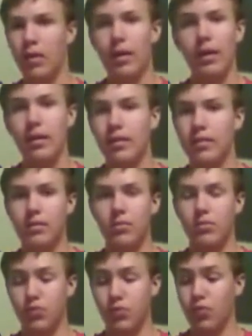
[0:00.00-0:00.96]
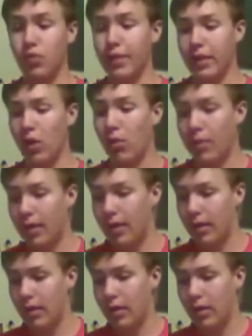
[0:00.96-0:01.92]
It's really
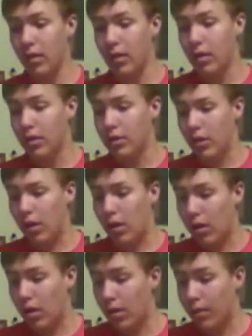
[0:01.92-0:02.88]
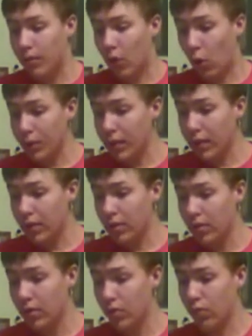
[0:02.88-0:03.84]
open-ended. The only
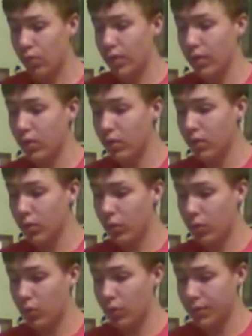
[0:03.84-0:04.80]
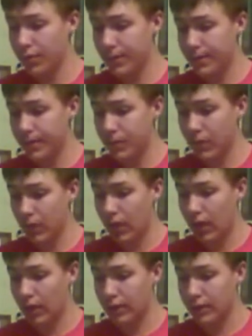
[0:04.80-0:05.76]
real rules
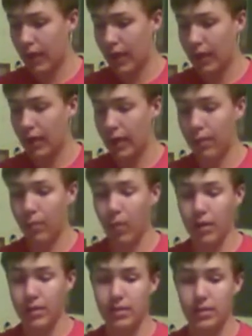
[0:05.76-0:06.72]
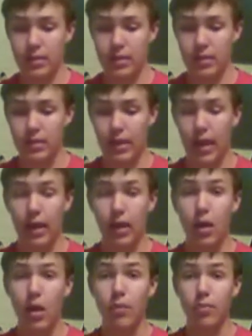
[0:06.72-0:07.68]
is that it must
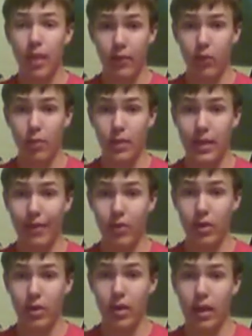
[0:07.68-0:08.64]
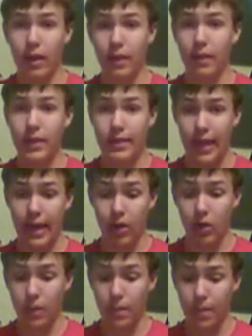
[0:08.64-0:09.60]
contain Platform 11 in the
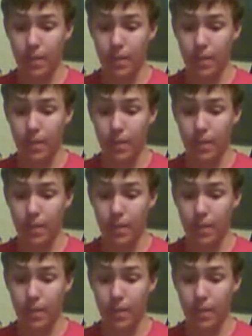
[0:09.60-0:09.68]
title,